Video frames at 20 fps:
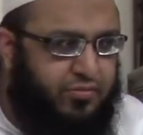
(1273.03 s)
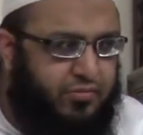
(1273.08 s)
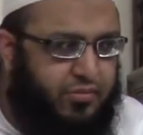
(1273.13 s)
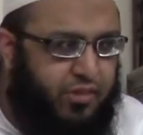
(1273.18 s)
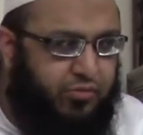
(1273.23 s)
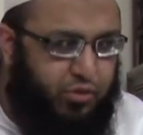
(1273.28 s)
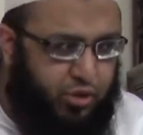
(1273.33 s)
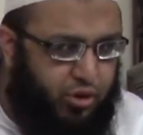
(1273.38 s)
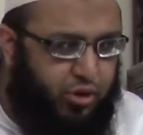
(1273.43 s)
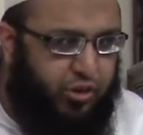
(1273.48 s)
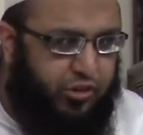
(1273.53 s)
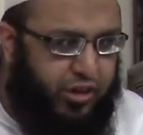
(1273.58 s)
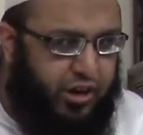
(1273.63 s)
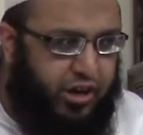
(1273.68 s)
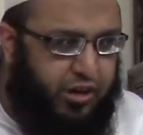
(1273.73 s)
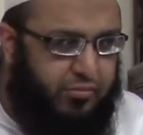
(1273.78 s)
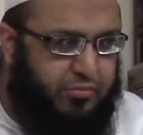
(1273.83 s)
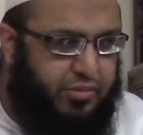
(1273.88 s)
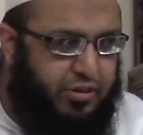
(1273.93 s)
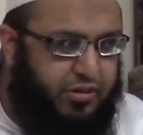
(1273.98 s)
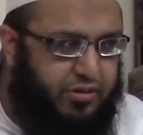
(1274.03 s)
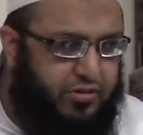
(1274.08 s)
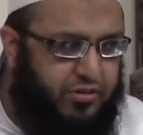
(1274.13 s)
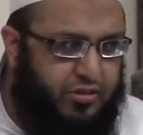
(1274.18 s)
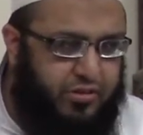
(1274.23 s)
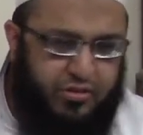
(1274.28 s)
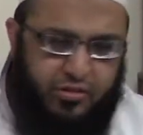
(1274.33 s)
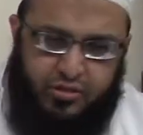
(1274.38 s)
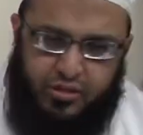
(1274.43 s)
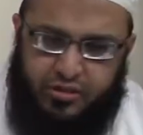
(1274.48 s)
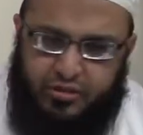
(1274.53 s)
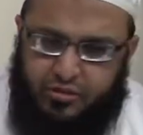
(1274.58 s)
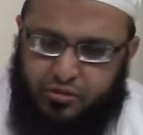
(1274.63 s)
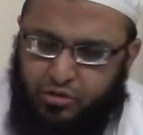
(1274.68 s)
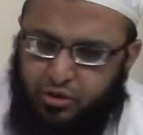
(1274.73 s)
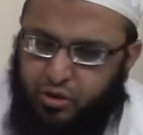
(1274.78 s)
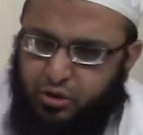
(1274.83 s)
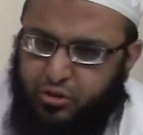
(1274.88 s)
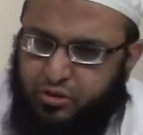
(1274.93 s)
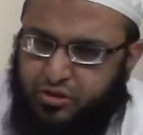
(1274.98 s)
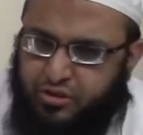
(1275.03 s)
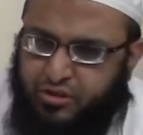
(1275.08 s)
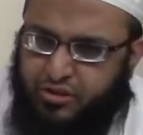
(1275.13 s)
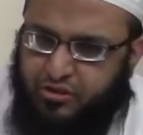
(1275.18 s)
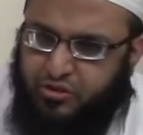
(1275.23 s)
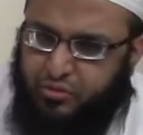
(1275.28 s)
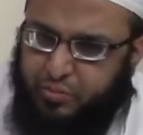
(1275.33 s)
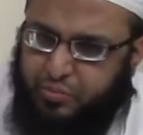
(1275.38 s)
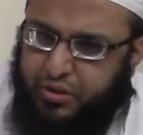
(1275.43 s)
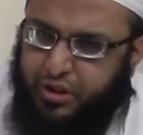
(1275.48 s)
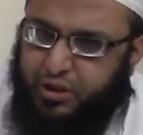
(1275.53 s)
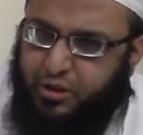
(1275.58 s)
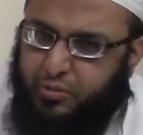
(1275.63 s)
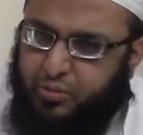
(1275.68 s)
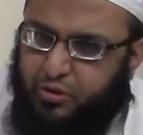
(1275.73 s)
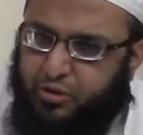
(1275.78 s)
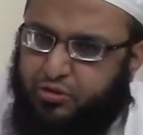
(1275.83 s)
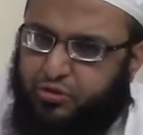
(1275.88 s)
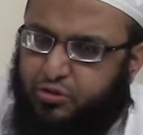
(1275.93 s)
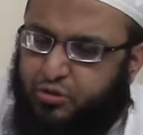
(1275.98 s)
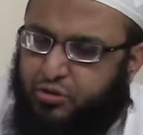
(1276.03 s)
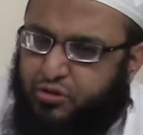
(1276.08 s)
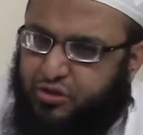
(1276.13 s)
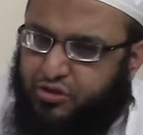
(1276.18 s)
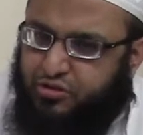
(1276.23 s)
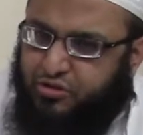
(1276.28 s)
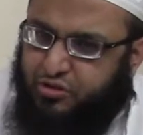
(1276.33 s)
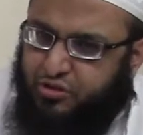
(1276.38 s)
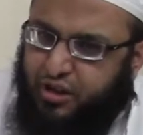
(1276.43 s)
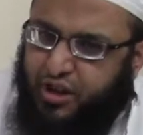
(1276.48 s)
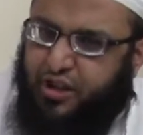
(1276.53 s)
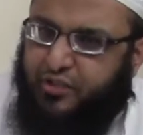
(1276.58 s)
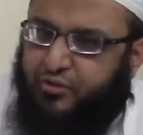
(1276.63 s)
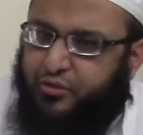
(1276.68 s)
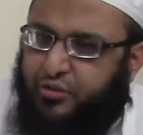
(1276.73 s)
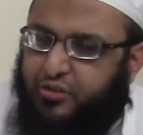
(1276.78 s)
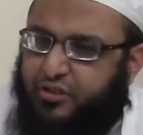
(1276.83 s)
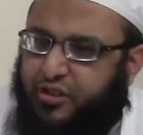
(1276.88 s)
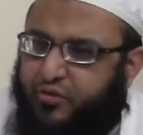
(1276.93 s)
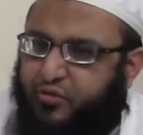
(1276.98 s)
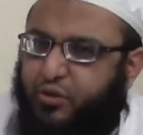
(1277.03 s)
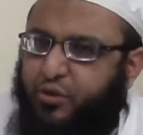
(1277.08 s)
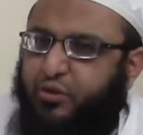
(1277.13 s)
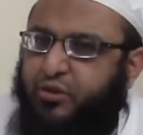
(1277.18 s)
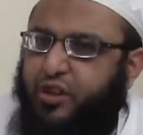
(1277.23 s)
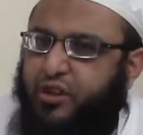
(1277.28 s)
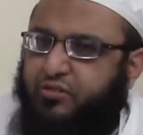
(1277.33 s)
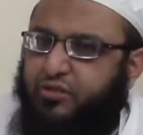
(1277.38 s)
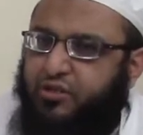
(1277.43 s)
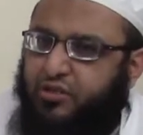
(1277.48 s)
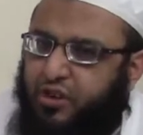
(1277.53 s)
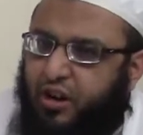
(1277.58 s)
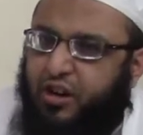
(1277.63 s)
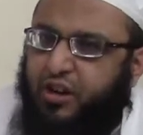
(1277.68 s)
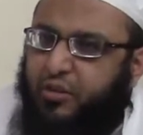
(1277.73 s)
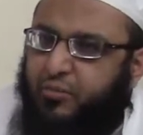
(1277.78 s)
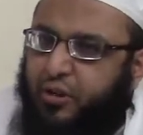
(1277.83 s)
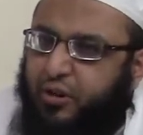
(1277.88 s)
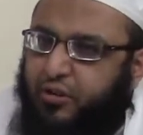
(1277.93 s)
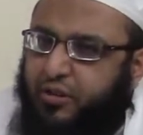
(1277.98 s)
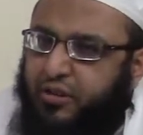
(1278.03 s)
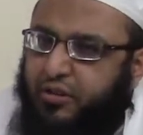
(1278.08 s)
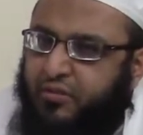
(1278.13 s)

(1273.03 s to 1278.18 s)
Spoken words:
If you know the numbers, it's so despicable, it's so disgraceful, it's difficult to even talk about it.